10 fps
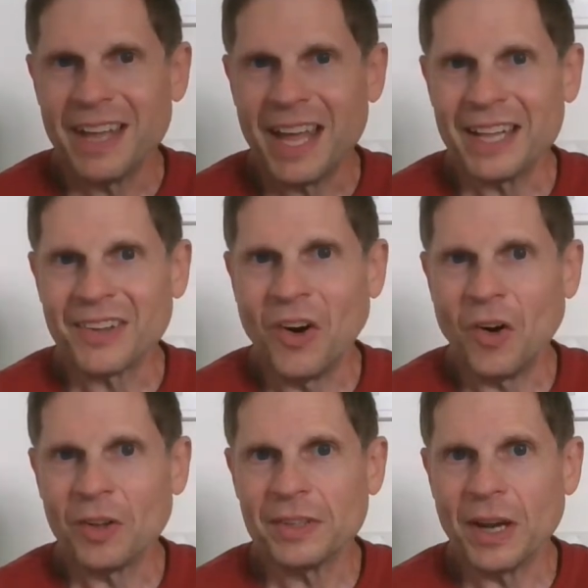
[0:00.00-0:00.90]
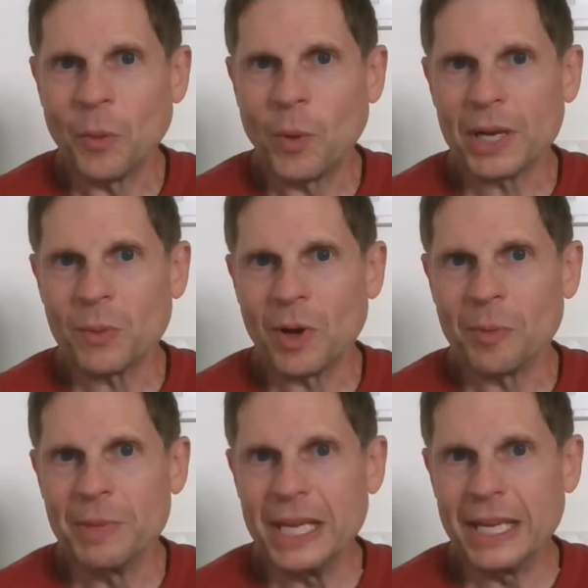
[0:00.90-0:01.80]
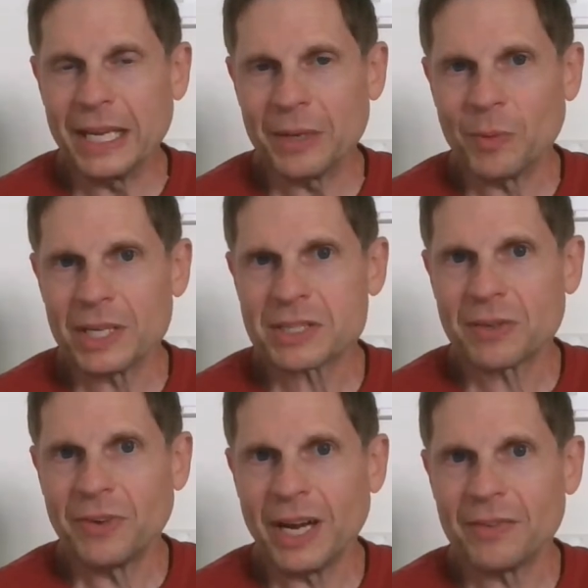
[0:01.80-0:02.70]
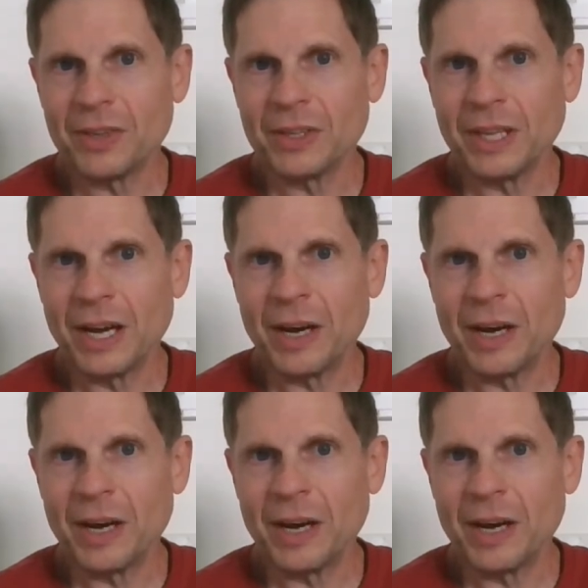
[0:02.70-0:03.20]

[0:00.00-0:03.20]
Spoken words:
and called white well-being and white survival